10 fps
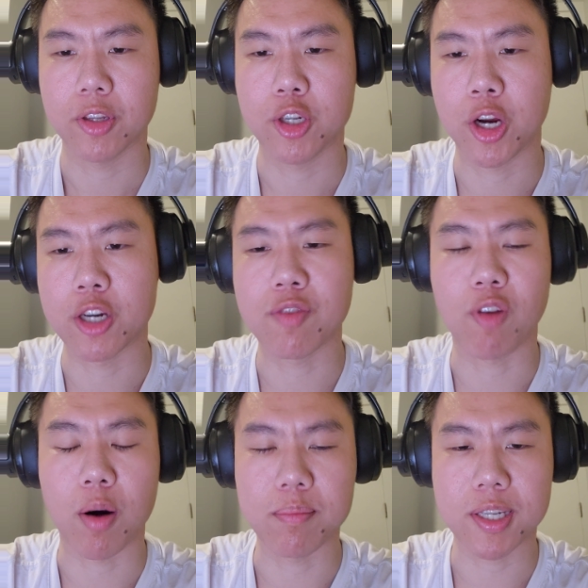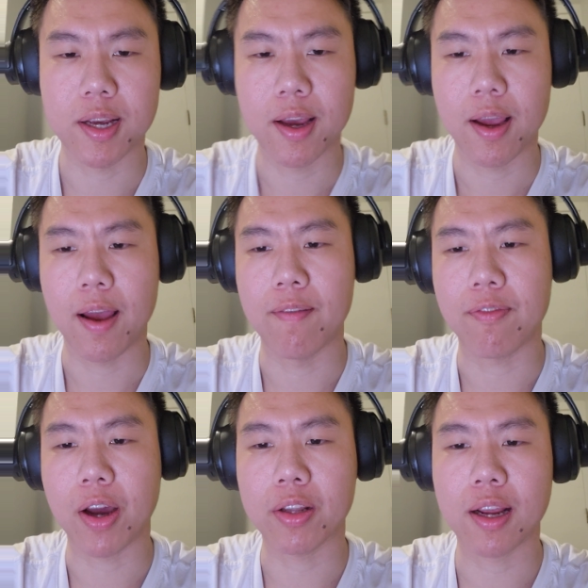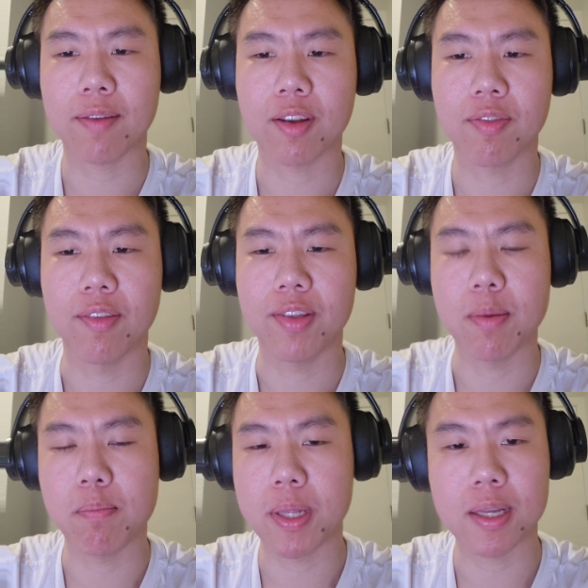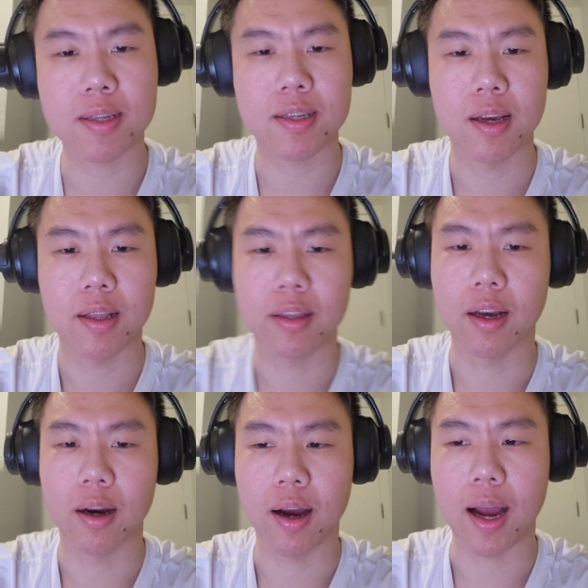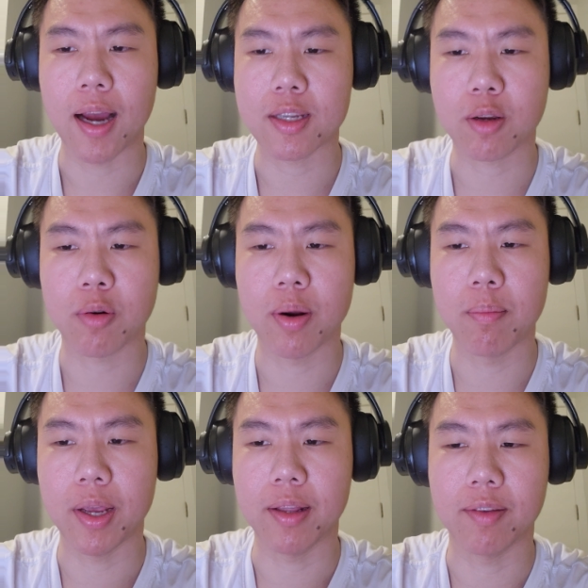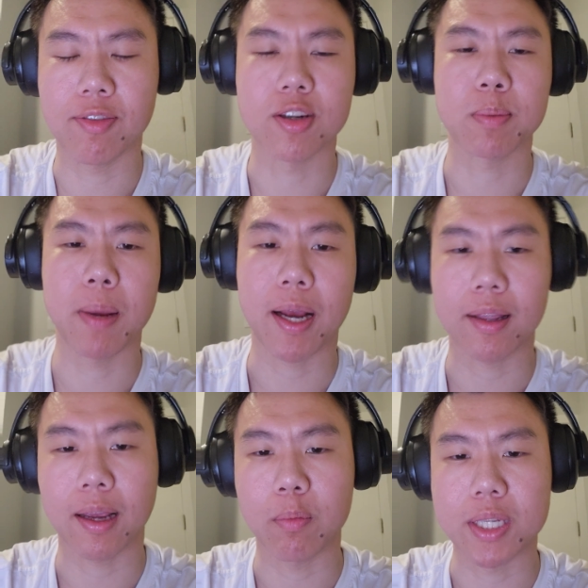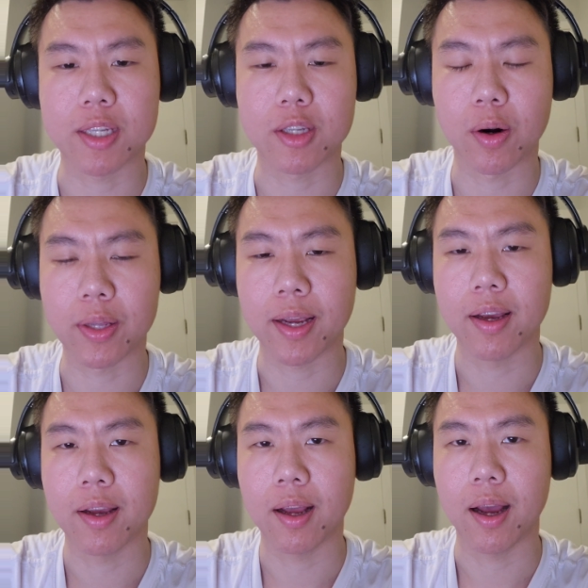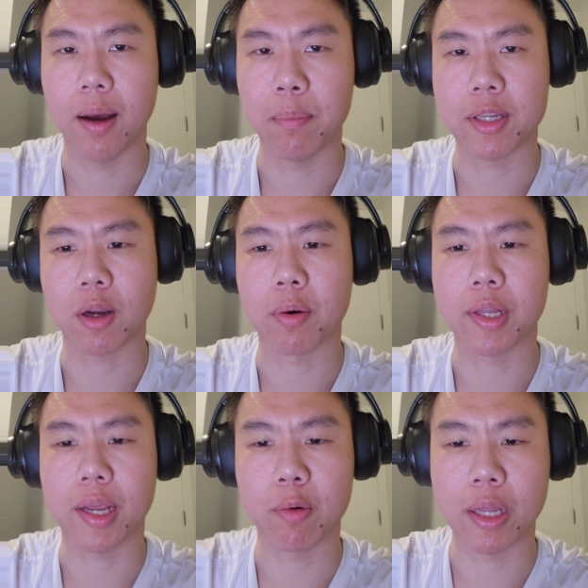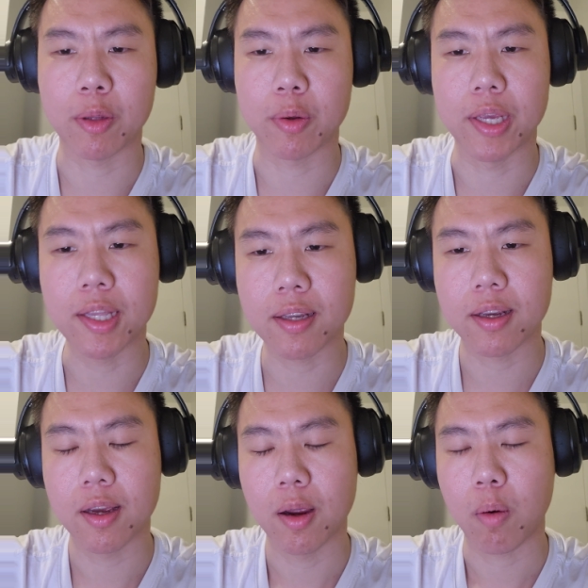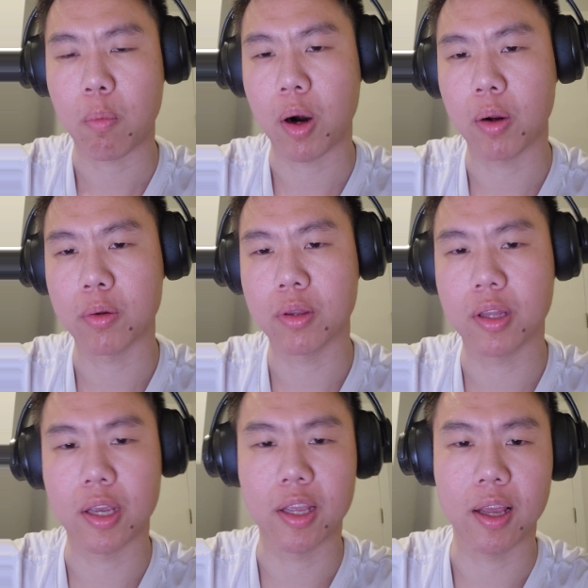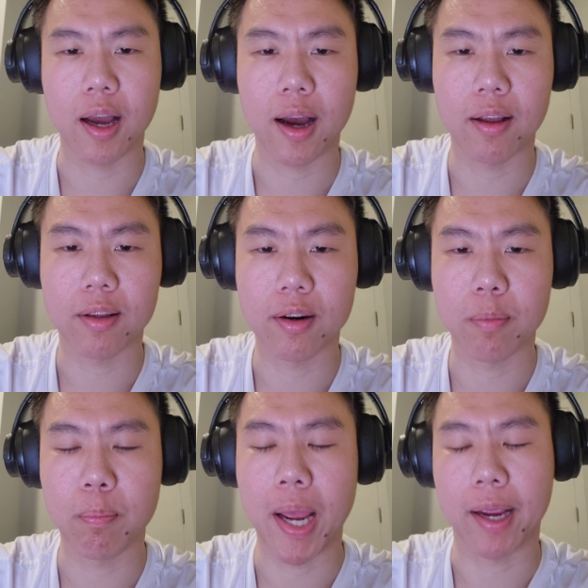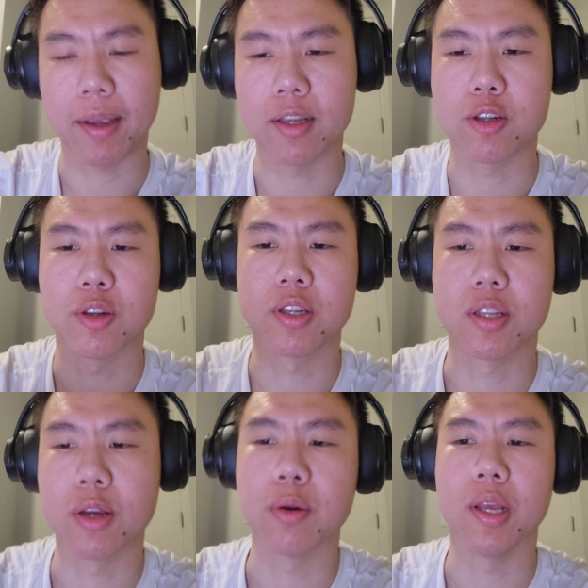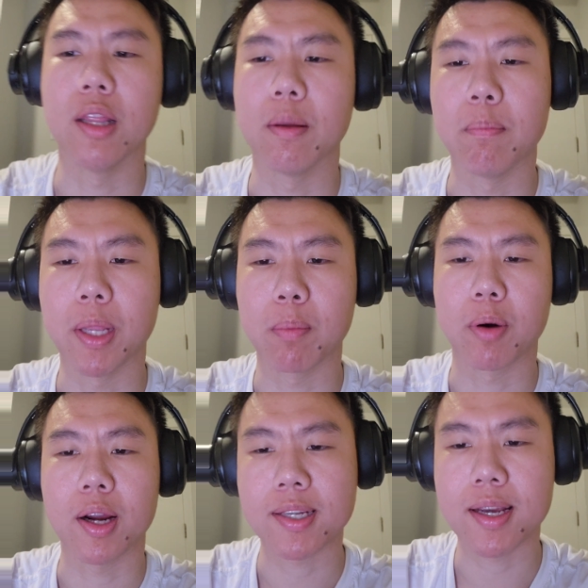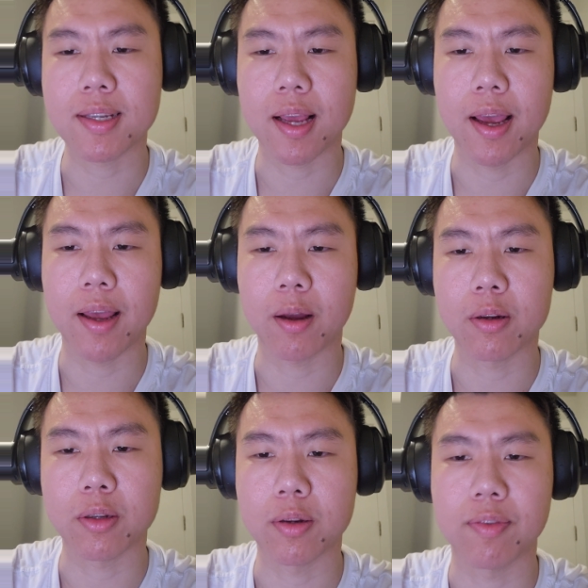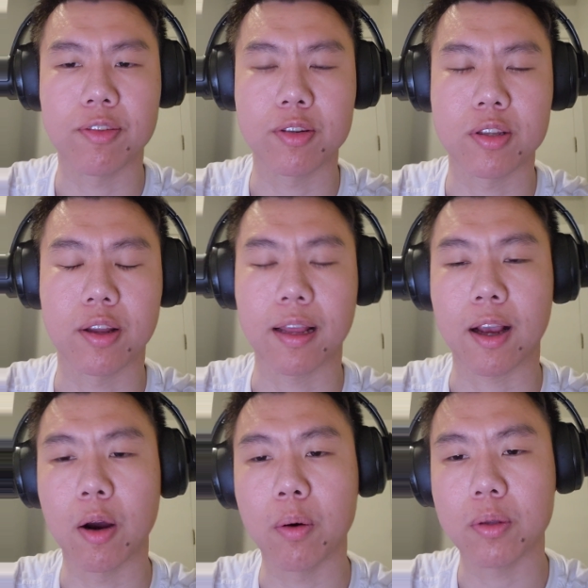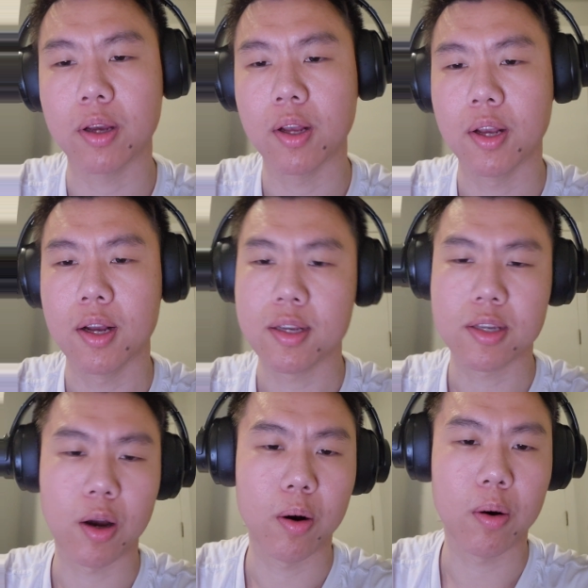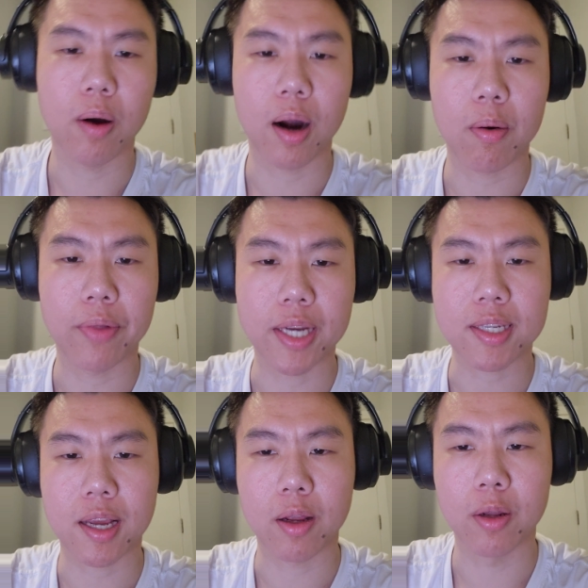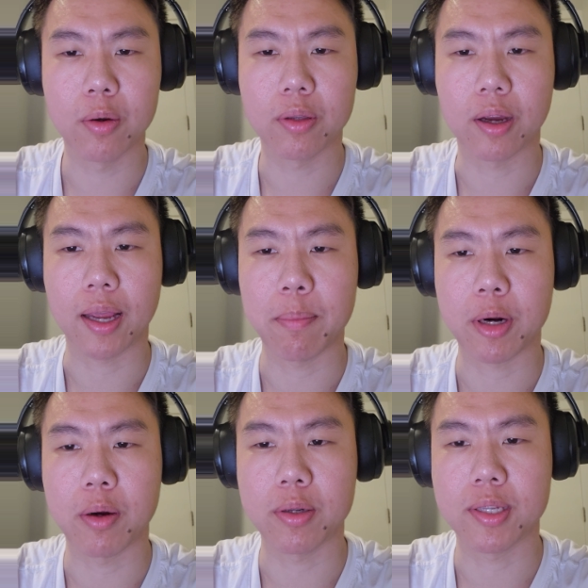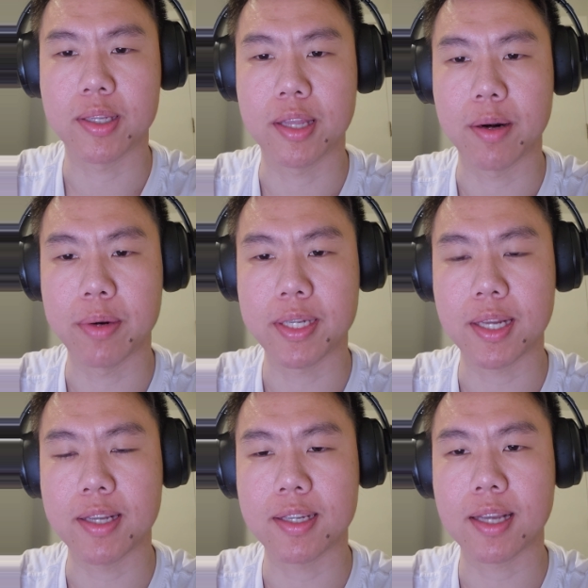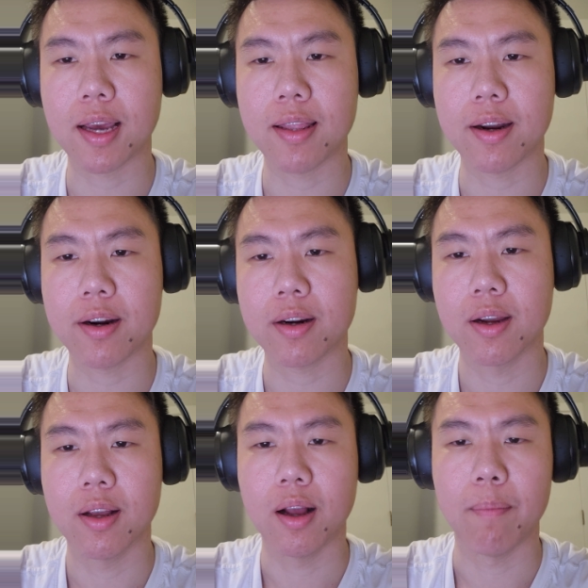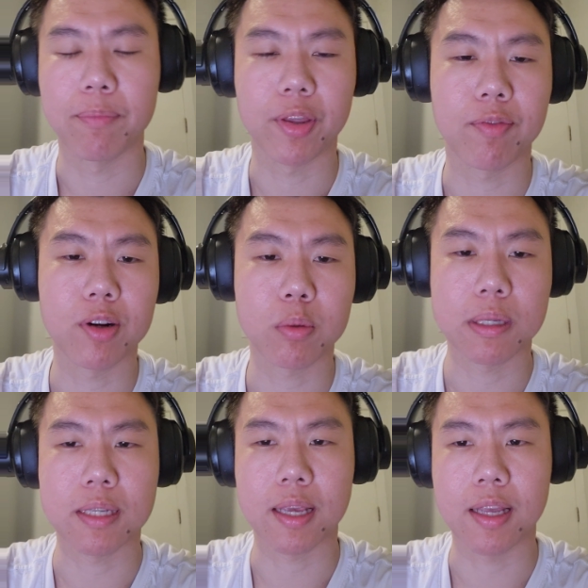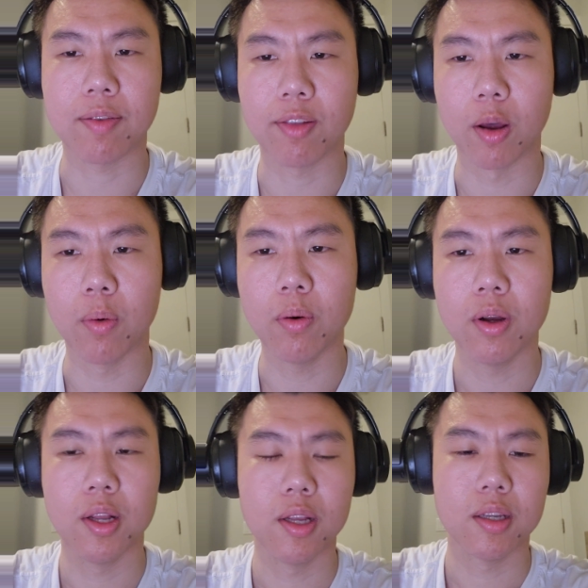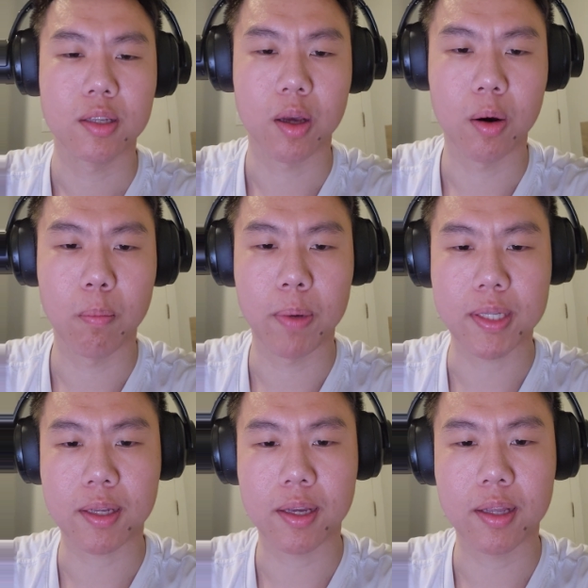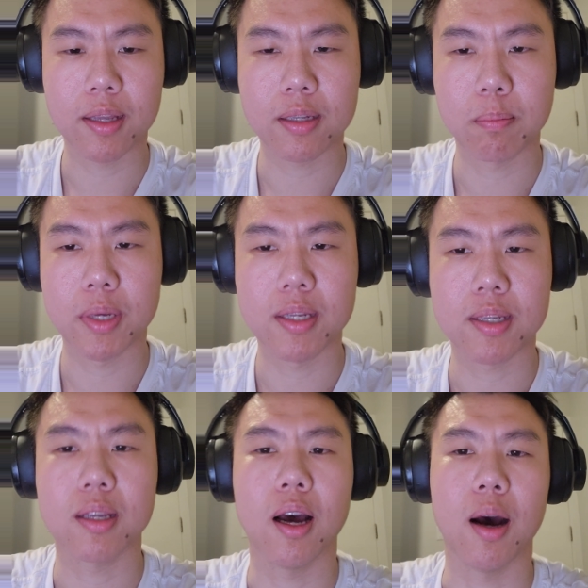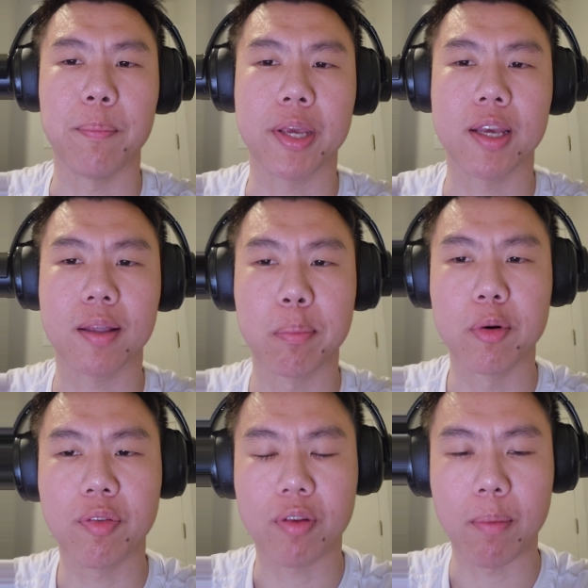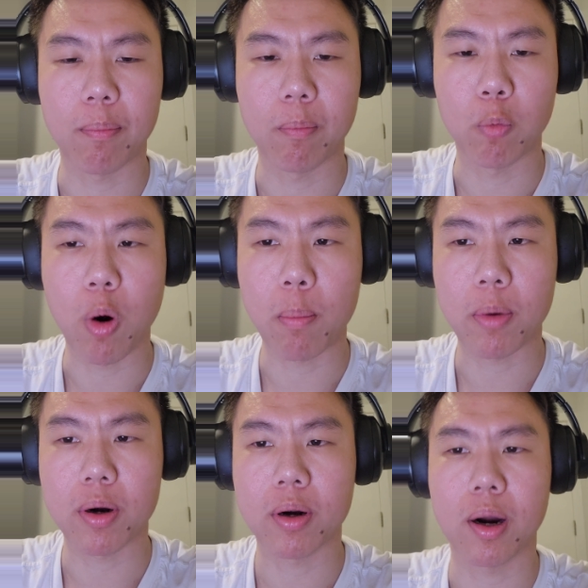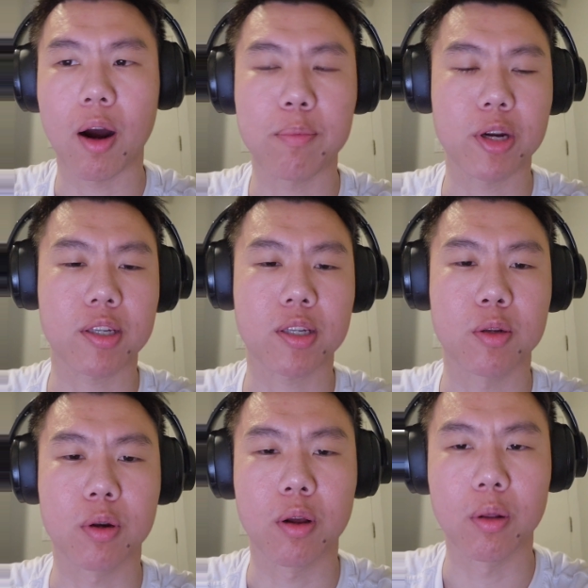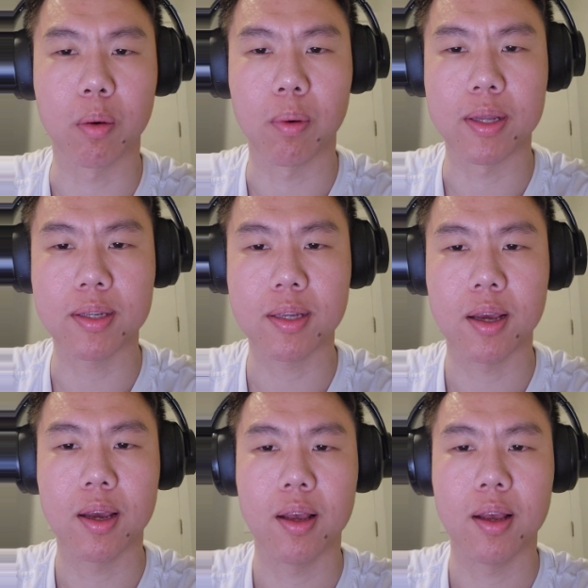change forms. And finally, after 15 minutes, the ice cream in the first bag, like with salt, is already ready to eat, while the other bag is just still in the middle process, and also it feels not that cold. So I'll next conclude the chemical theories inside there. The first one is heat flow. So basically, this means heat move from warmer objects to cooler ones.